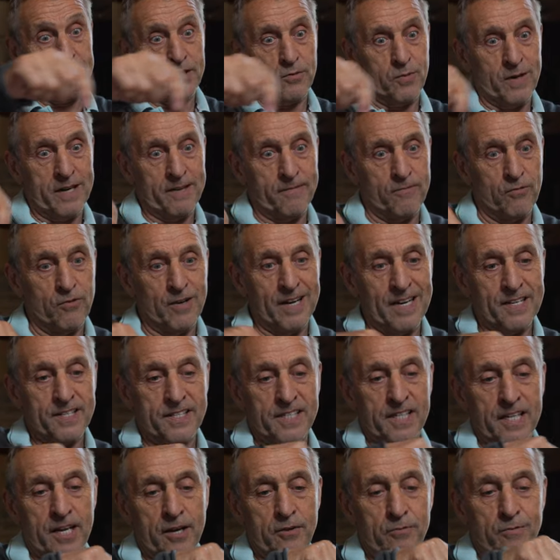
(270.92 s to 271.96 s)
24
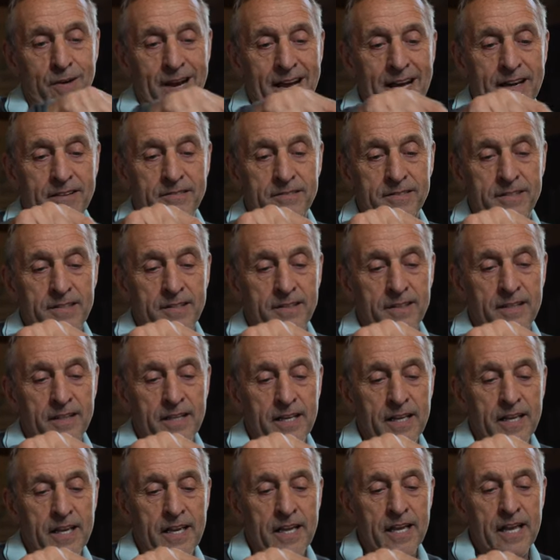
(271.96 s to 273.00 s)
hours to go round,
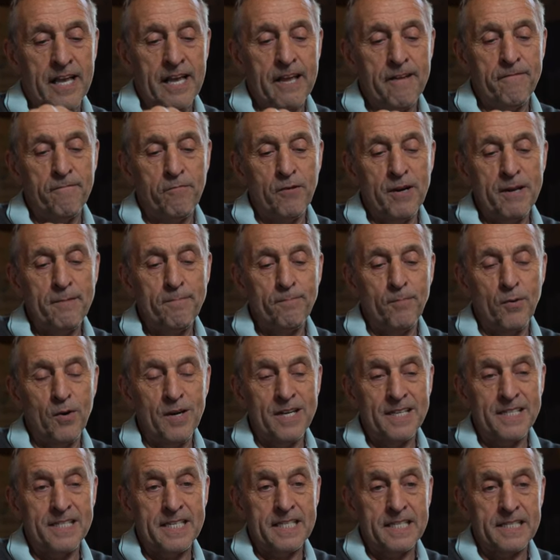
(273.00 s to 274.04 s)
if we
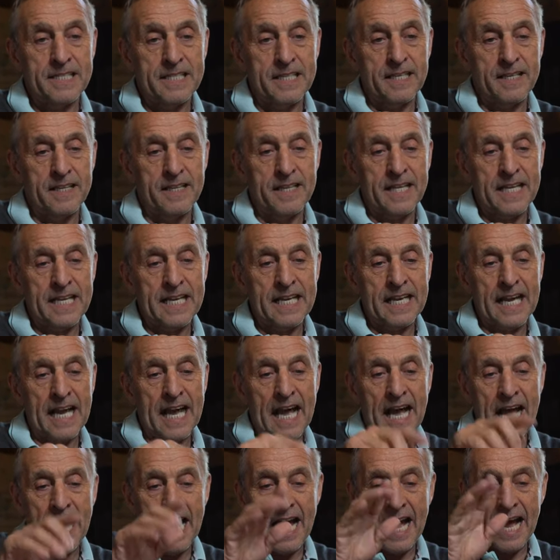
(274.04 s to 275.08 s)
pointed the
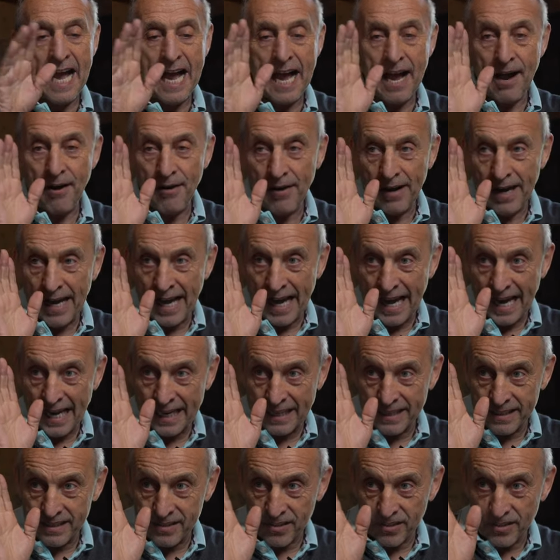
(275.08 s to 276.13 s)
hour
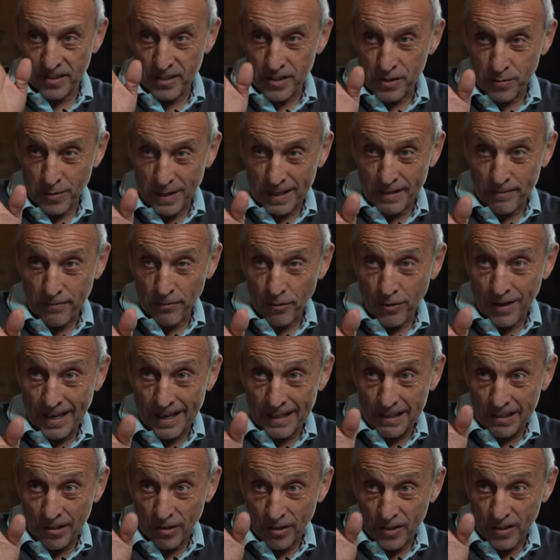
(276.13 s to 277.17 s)
hand on a 24
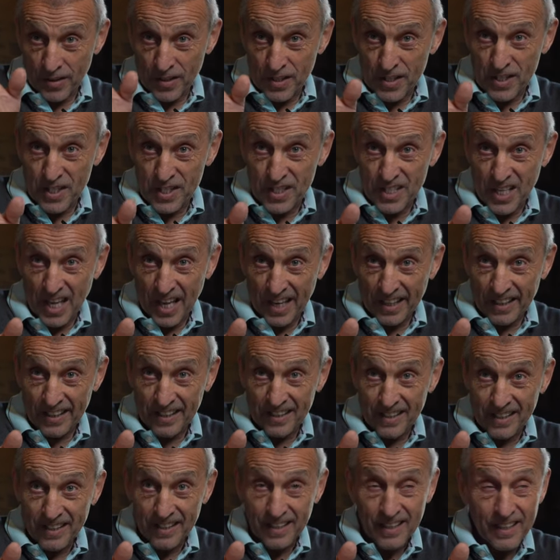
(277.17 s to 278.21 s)
hour clock at the
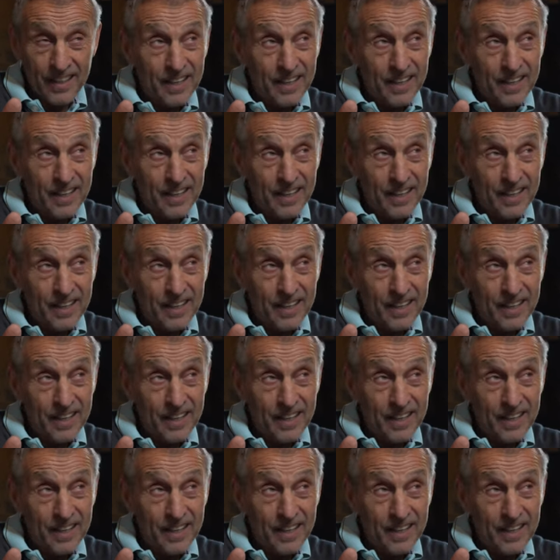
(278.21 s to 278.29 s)
sun,